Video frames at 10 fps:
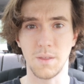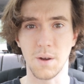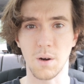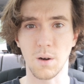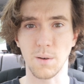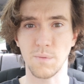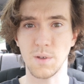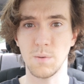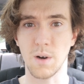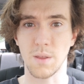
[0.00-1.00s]
There are a
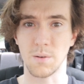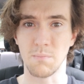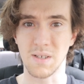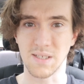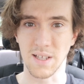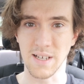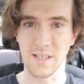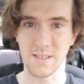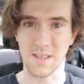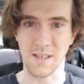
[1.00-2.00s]
few other
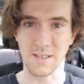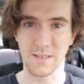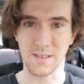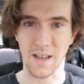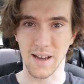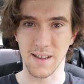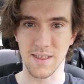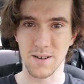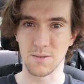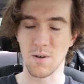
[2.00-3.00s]
miscellaneous things
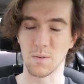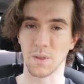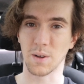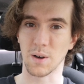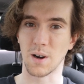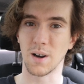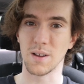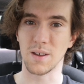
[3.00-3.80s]
that are wrong with the car.